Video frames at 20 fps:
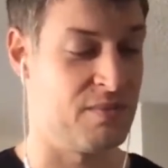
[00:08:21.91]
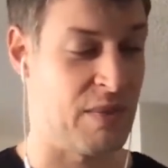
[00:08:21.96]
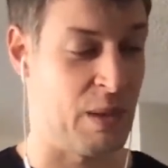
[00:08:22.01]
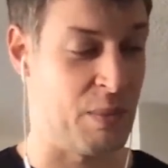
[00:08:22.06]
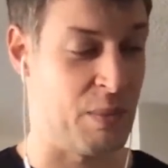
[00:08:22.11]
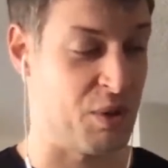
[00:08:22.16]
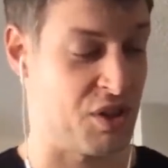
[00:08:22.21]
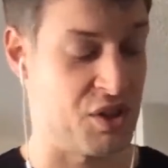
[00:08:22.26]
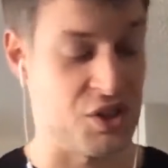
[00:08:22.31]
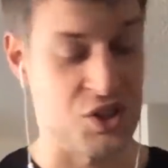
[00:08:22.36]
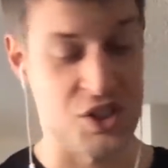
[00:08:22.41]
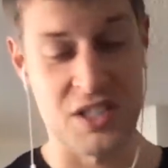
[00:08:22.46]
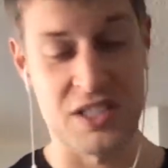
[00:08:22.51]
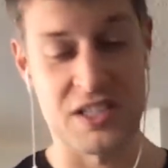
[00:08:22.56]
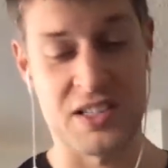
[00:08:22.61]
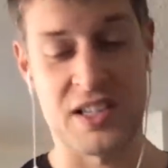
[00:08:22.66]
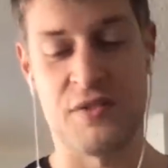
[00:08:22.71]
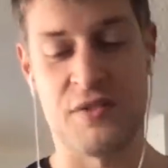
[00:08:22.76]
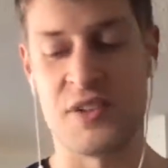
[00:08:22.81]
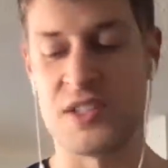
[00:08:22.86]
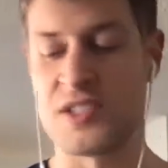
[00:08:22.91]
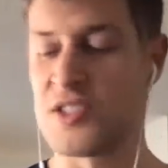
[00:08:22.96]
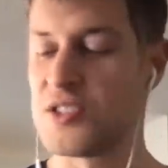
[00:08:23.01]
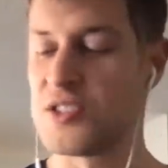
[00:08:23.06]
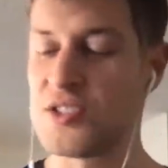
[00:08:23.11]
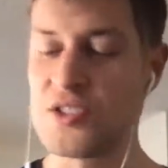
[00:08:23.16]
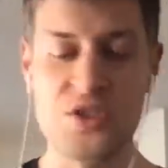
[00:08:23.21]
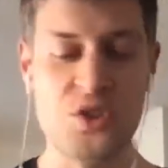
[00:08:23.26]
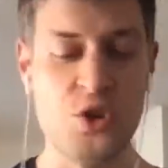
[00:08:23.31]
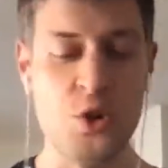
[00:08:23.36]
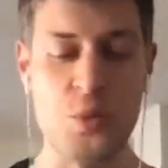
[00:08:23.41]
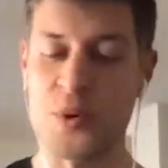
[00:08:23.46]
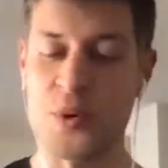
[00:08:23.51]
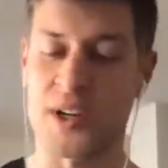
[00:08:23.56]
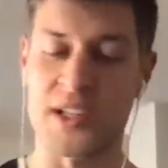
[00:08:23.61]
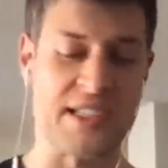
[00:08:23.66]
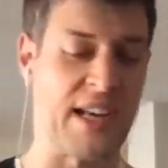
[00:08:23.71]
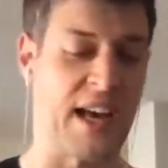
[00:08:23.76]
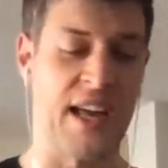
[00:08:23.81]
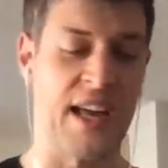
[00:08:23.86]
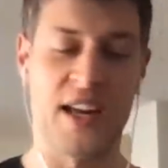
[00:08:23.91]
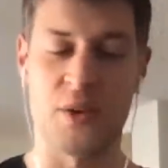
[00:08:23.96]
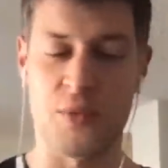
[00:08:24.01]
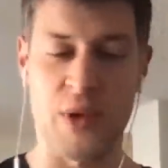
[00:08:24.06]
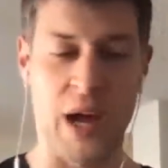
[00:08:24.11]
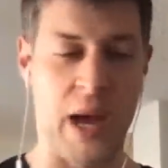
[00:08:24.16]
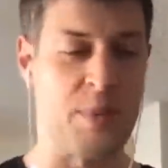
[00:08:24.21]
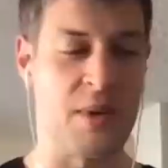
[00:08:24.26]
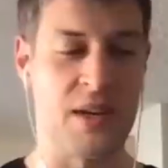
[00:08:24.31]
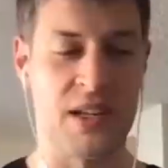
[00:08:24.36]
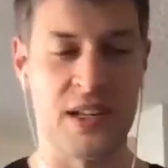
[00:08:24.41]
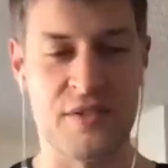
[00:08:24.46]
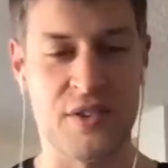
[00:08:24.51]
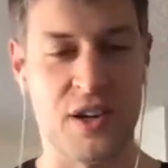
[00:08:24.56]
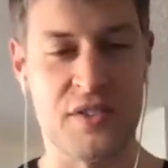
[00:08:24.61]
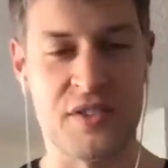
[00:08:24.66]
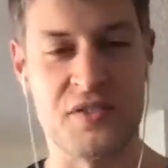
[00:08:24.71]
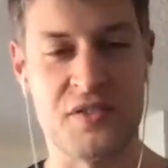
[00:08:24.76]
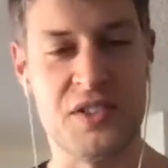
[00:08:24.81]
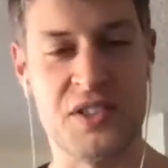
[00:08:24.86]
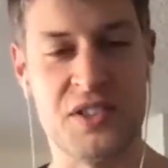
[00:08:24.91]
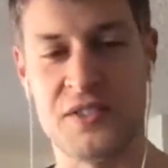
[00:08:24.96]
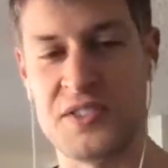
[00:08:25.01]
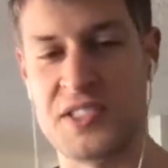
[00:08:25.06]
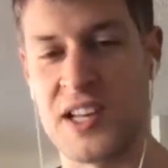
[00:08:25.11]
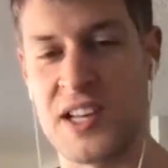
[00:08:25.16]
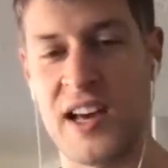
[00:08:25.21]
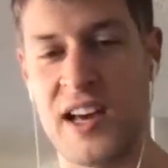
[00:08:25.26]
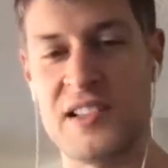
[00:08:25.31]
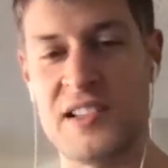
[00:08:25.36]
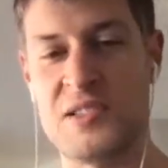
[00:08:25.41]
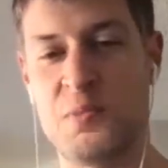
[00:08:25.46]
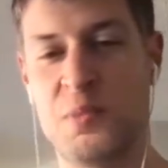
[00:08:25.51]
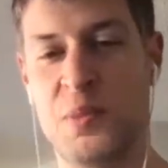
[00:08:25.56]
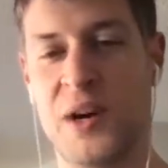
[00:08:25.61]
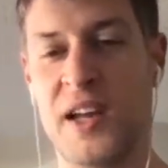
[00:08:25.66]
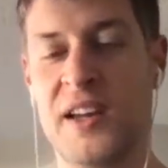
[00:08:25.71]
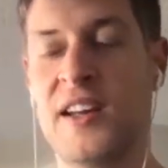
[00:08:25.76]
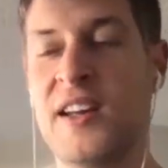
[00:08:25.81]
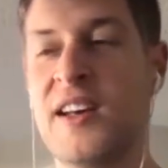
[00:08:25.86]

my book, The Genius Life, and it's a super exciting, rapidly evolving field of science. But